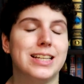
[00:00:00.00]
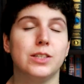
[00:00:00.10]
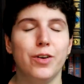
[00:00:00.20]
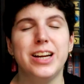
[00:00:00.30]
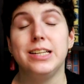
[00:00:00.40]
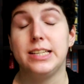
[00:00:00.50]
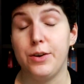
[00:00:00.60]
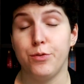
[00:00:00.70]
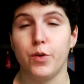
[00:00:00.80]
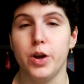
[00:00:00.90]
It's very
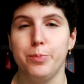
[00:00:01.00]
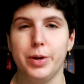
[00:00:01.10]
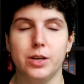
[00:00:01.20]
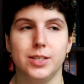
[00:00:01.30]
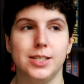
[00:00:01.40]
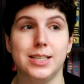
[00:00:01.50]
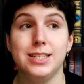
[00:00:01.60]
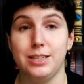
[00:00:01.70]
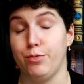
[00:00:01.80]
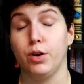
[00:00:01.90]
different because it's a
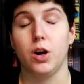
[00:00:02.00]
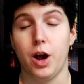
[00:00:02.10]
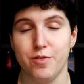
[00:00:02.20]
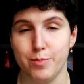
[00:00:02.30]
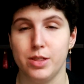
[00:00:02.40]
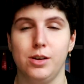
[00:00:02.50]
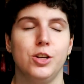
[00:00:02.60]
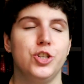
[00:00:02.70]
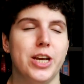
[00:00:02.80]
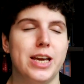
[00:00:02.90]
different kind of
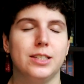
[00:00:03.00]
mythology.